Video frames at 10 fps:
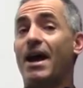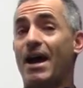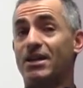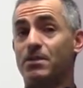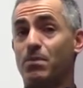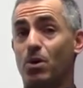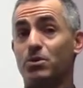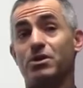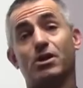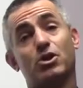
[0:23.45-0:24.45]
as
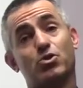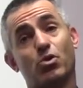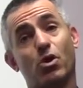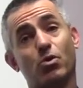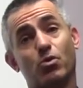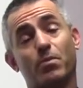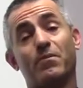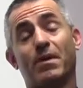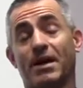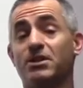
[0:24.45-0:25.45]
opposed to the control group
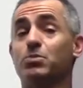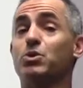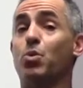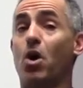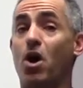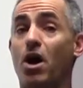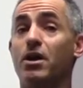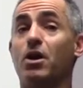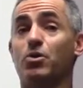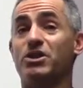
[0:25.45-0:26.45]
of mice, which were
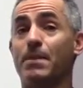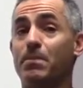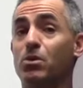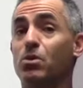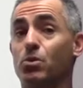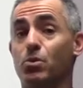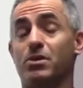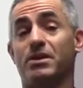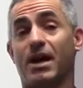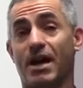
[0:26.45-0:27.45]
on a typical
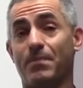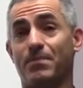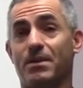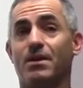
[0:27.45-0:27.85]
gluten diet,